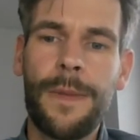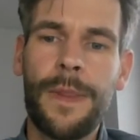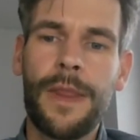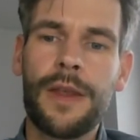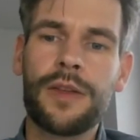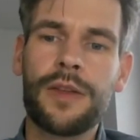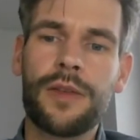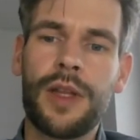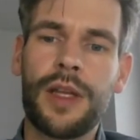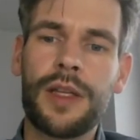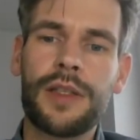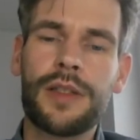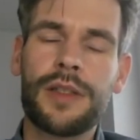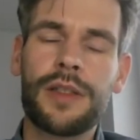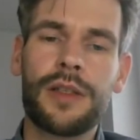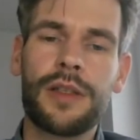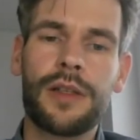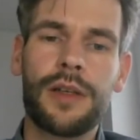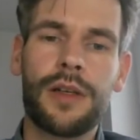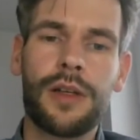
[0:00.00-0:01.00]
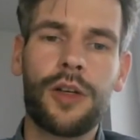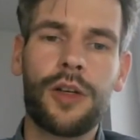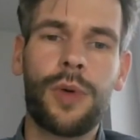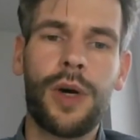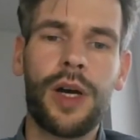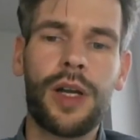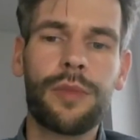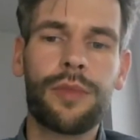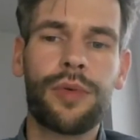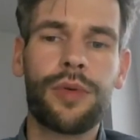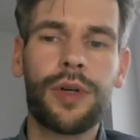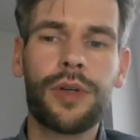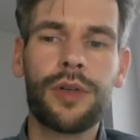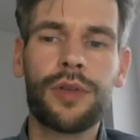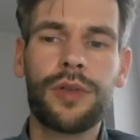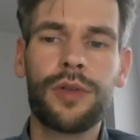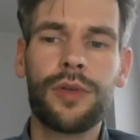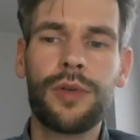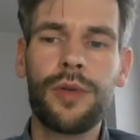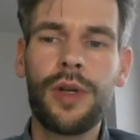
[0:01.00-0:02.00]
So that's quite
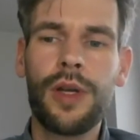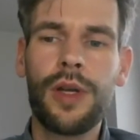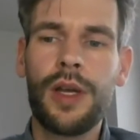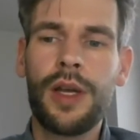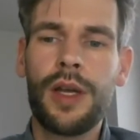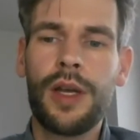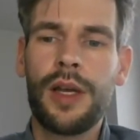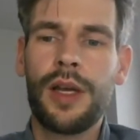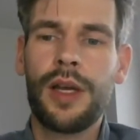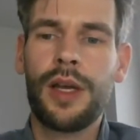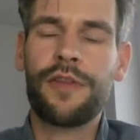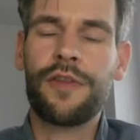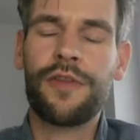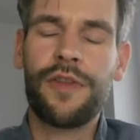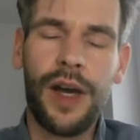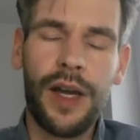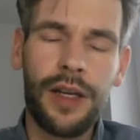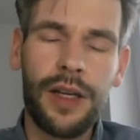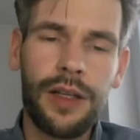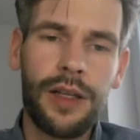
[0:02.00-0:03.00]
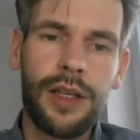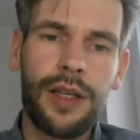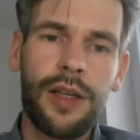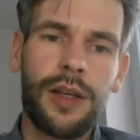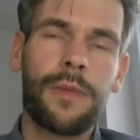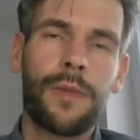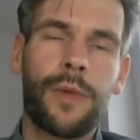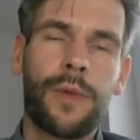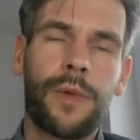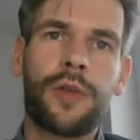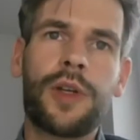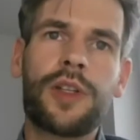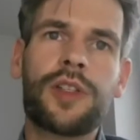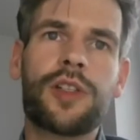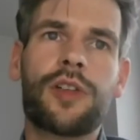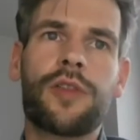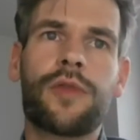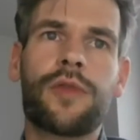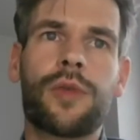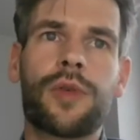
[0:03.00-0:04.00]
important too. And finally, one
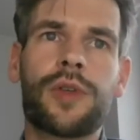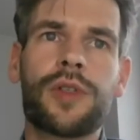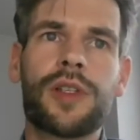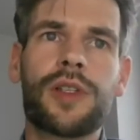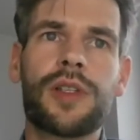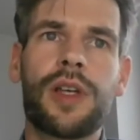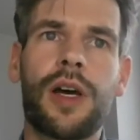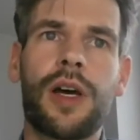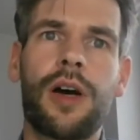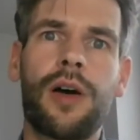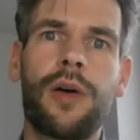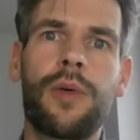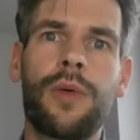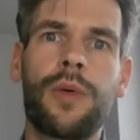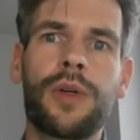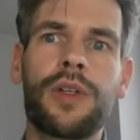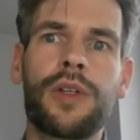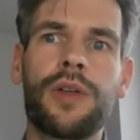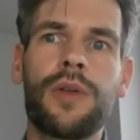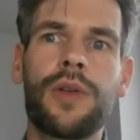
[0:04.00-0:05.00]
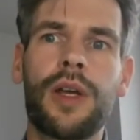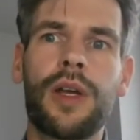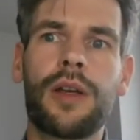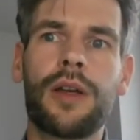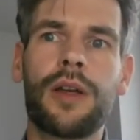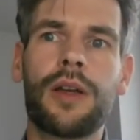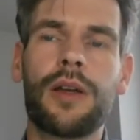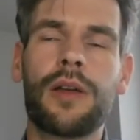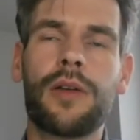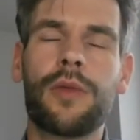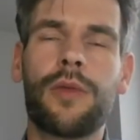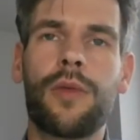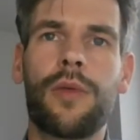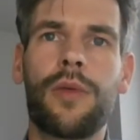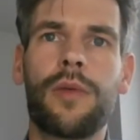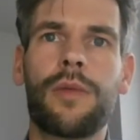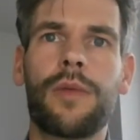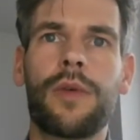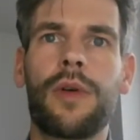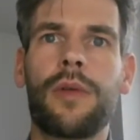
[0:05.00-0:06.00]
question, of course, is how would you then,
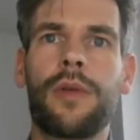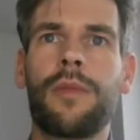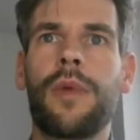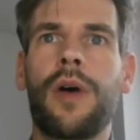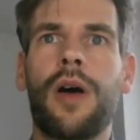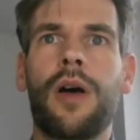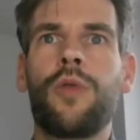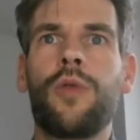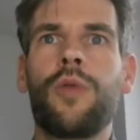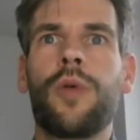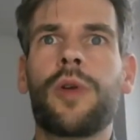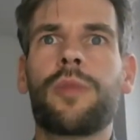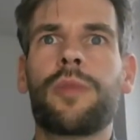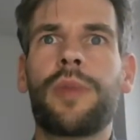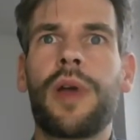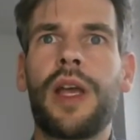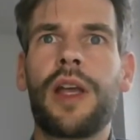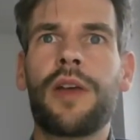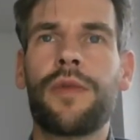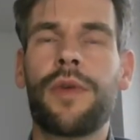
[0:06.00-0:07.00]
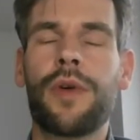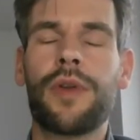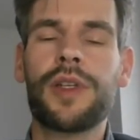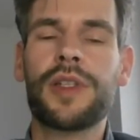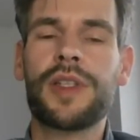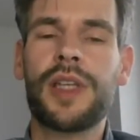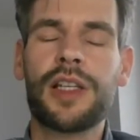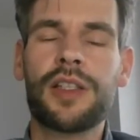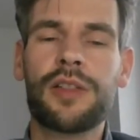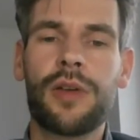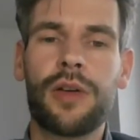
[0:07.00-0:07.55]
who would pay for these extra